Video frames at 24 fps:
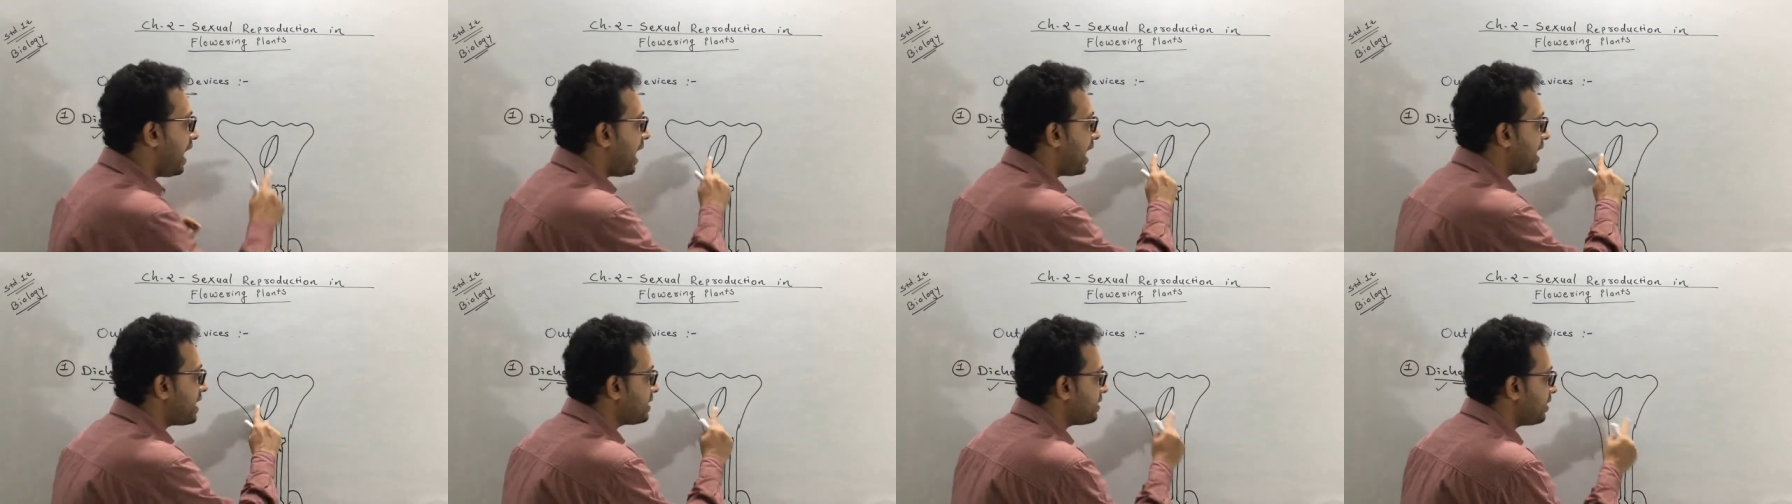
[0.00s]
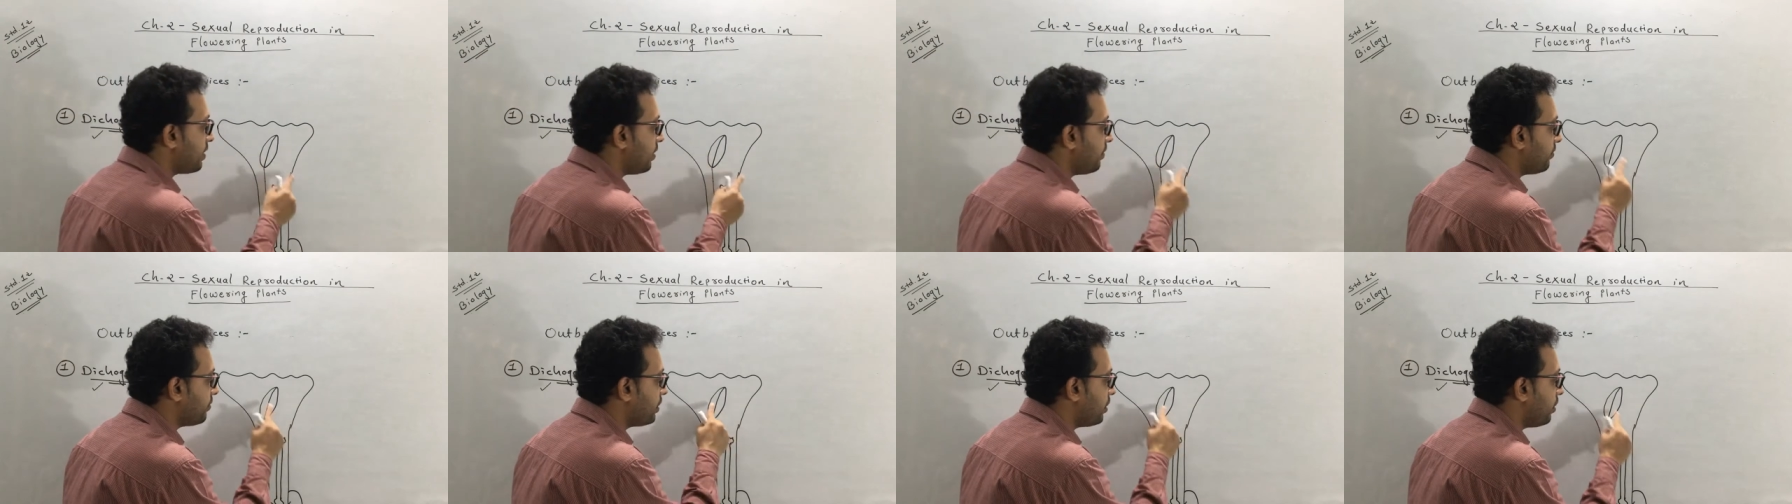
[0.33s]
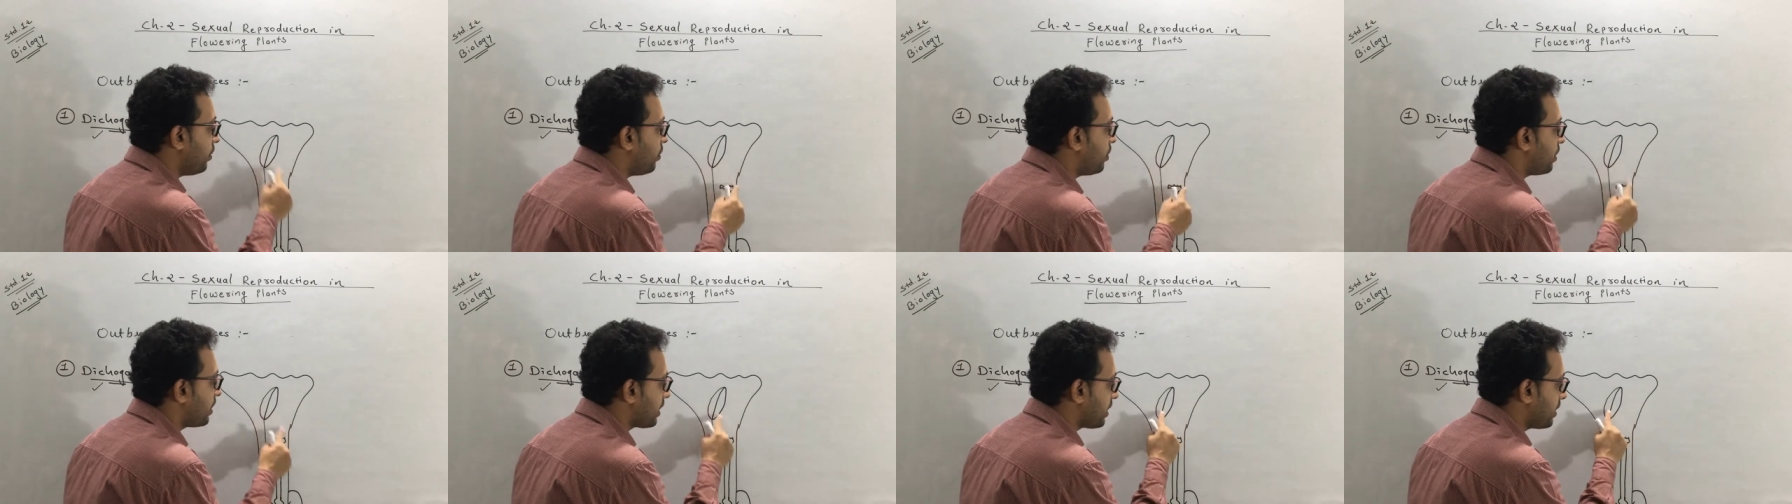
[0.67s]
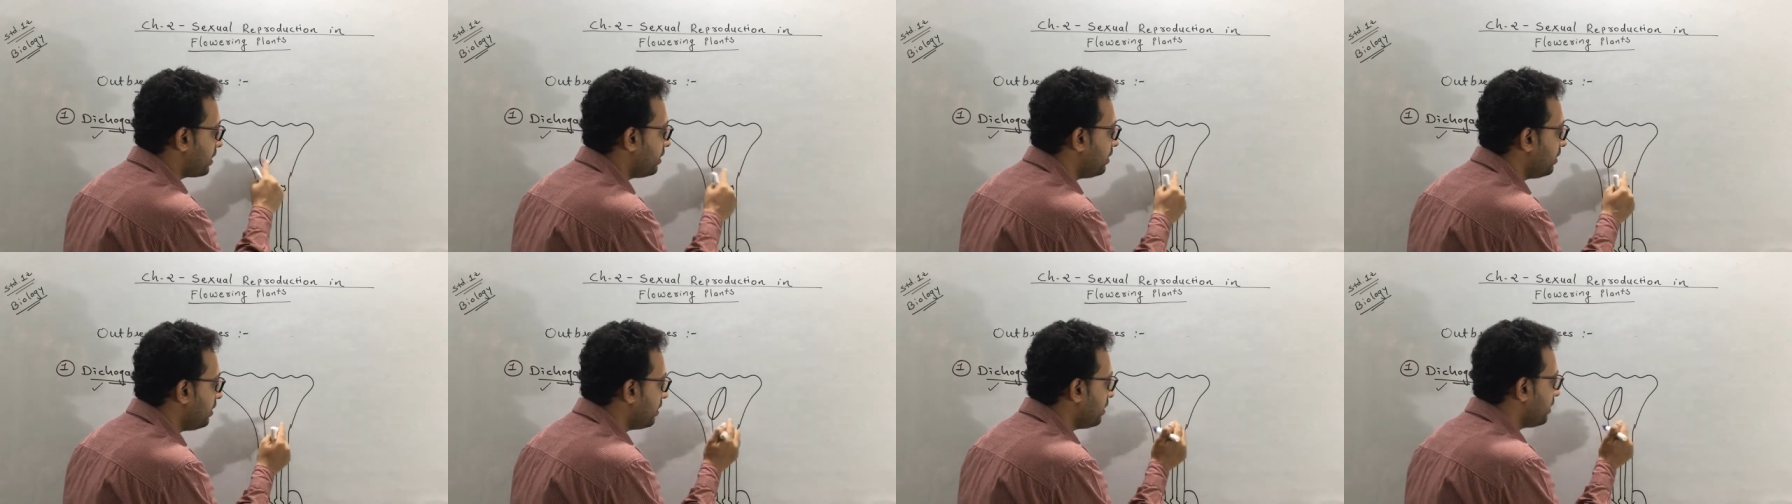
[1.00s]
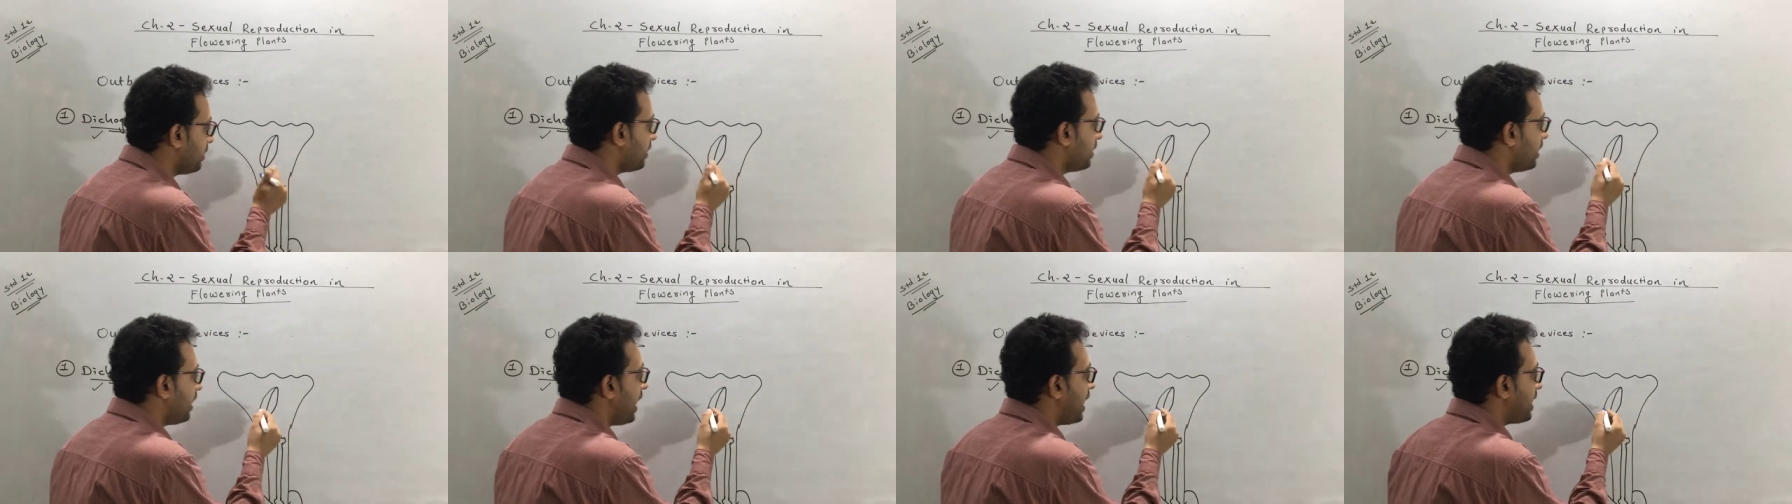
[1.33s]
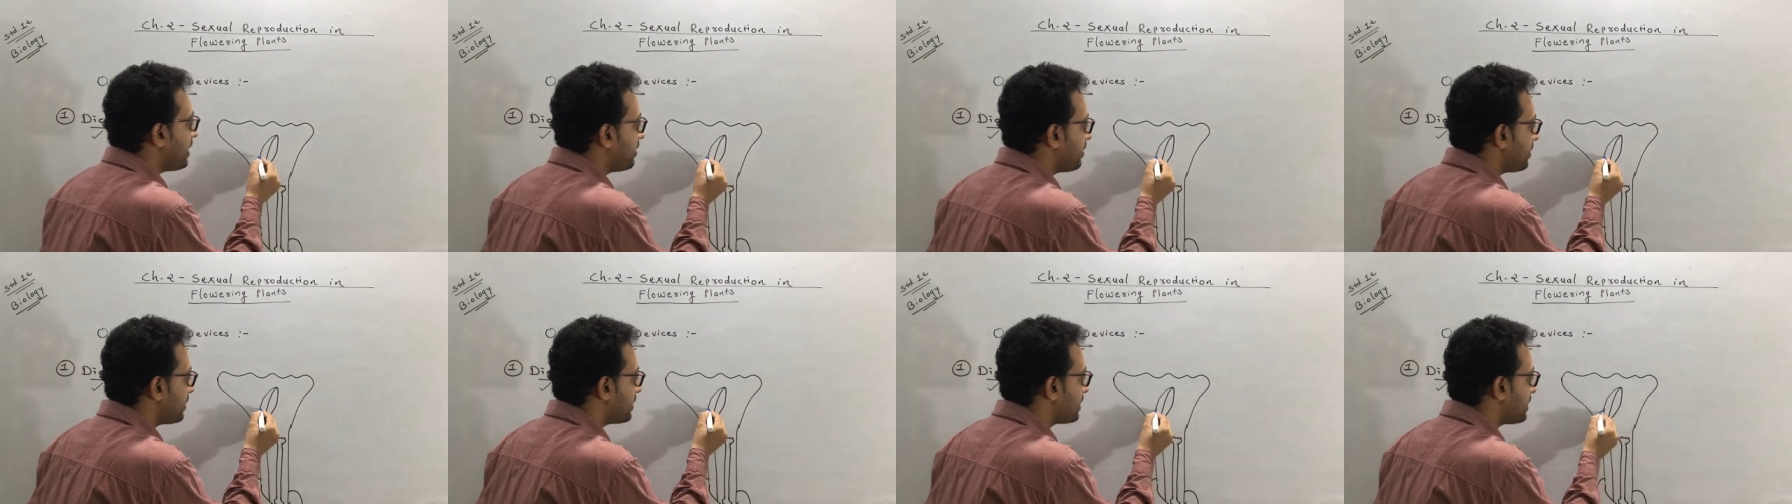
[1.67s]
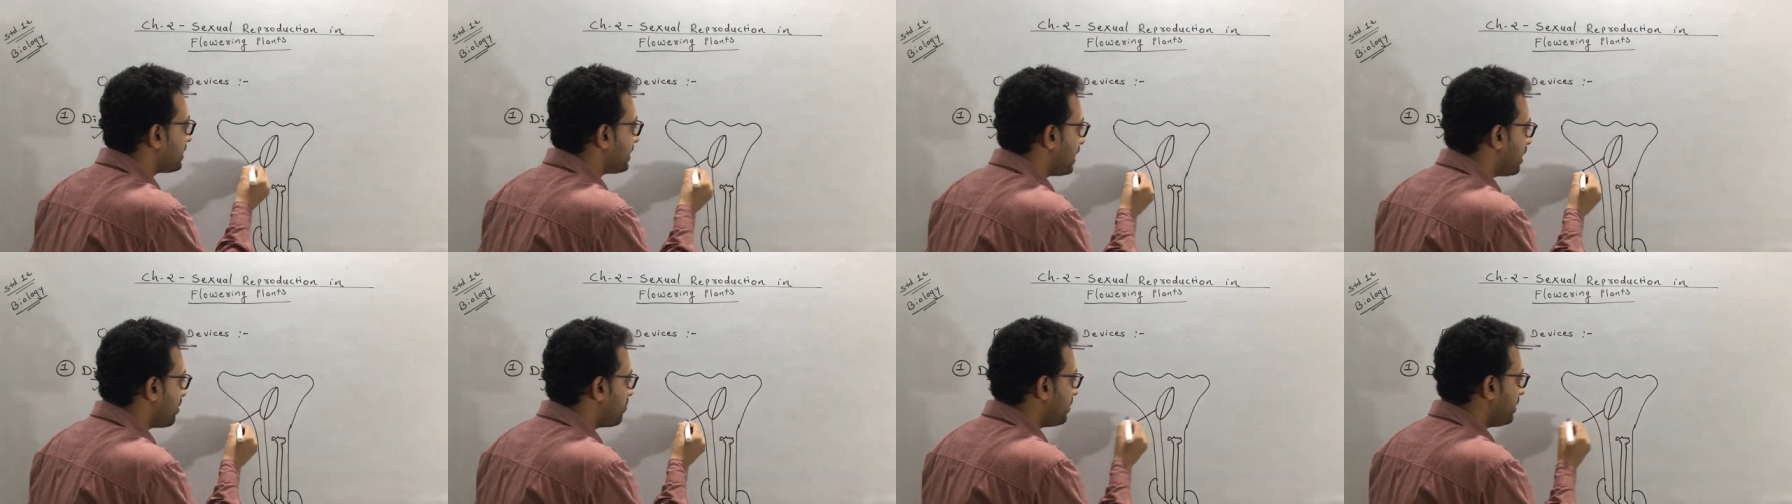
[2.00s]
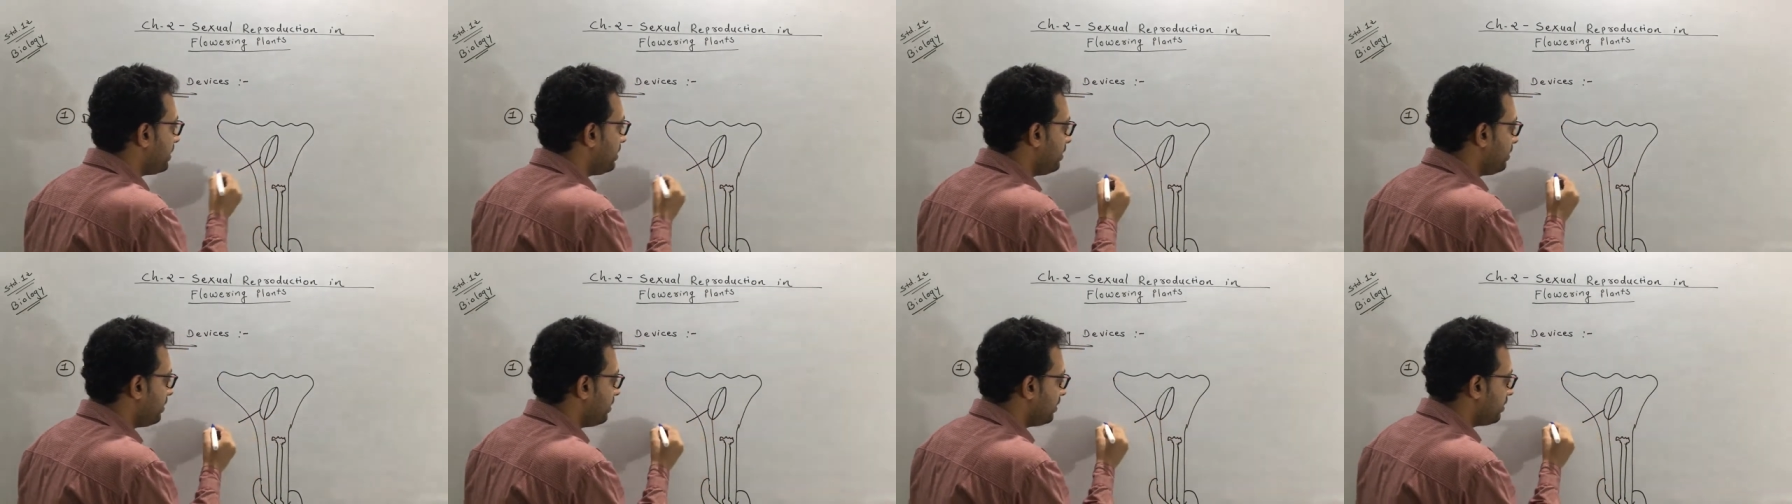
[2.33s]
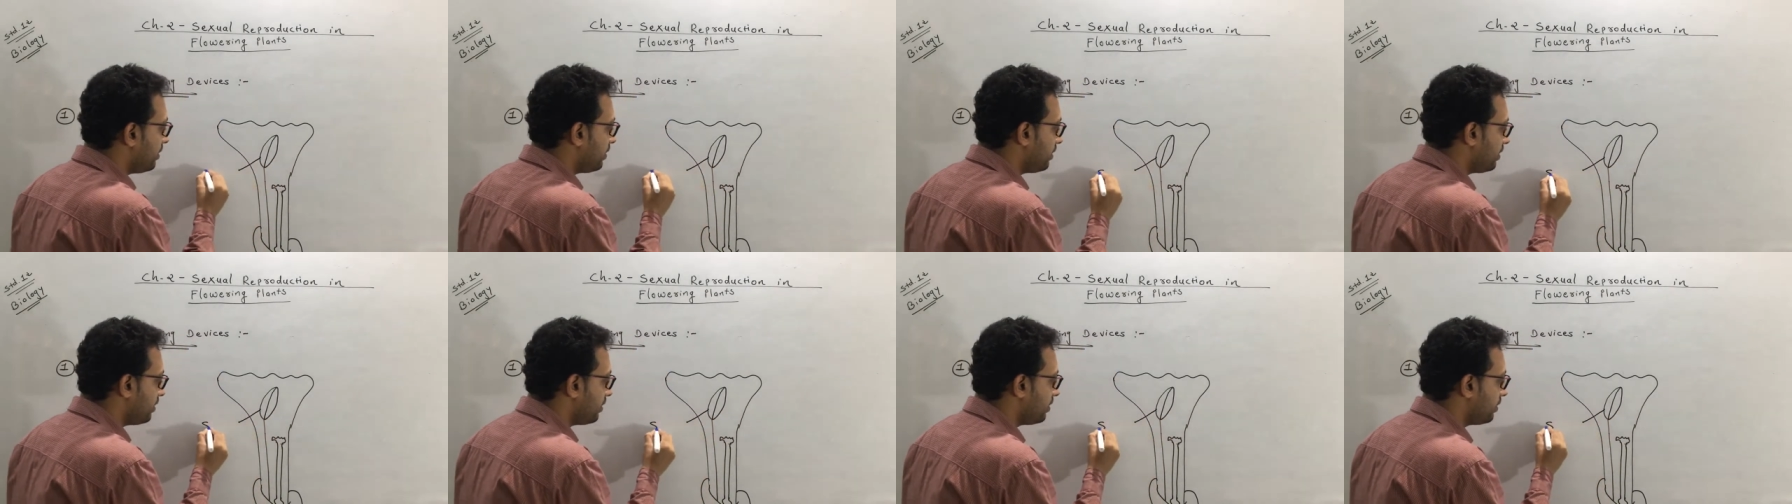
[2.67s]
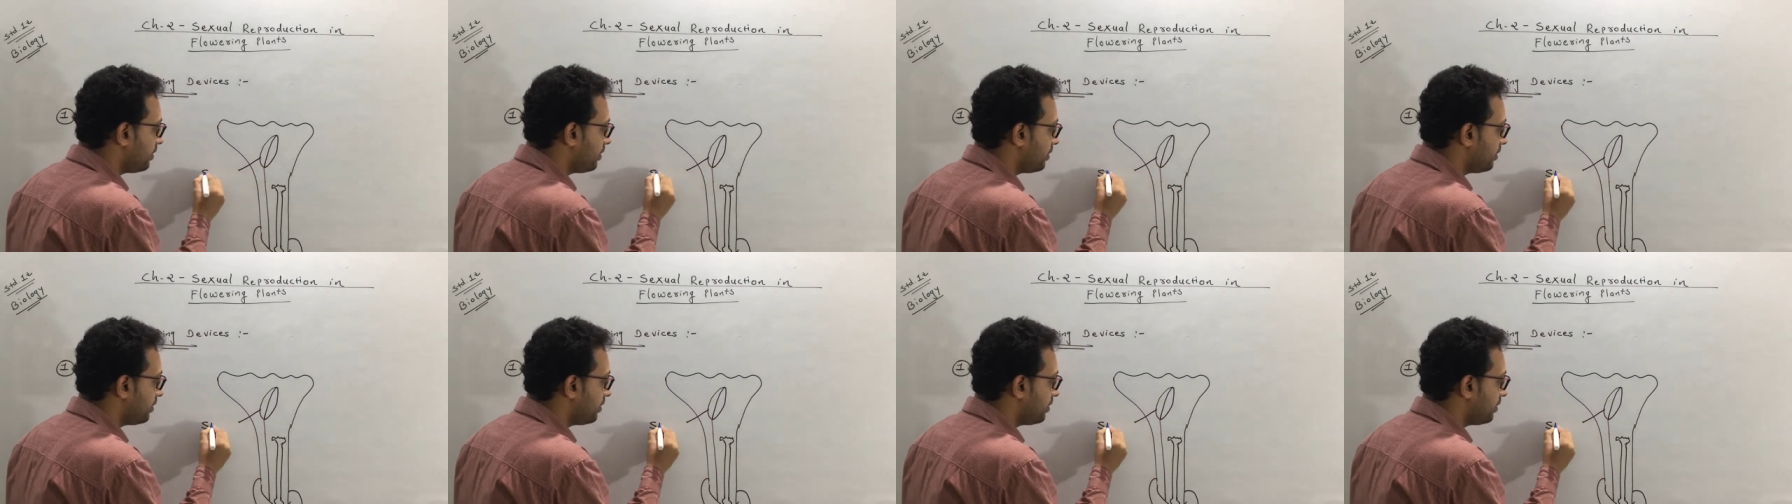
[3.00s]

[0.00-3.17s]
either of the organ, either stamen